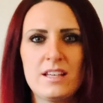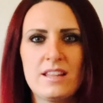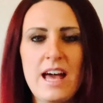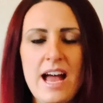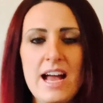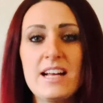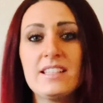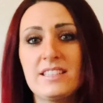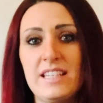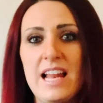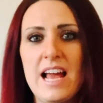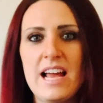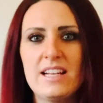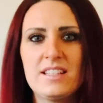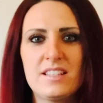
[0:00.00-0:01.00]
That has
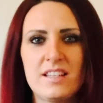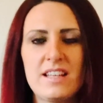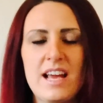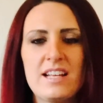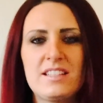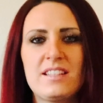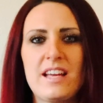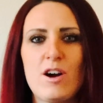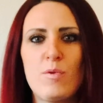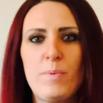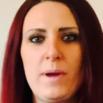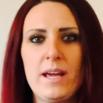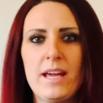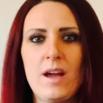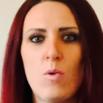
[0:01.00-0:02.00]
led to the
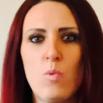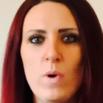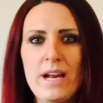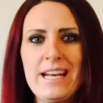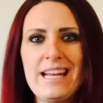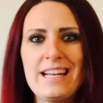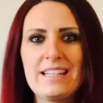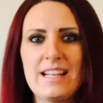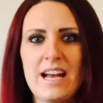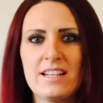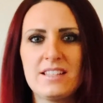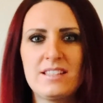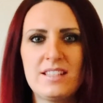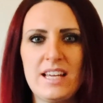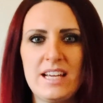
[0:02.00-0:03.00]
SDLP winning
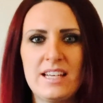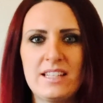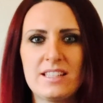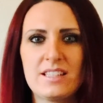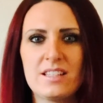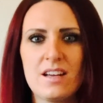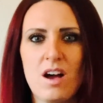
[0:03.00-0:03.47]
that seat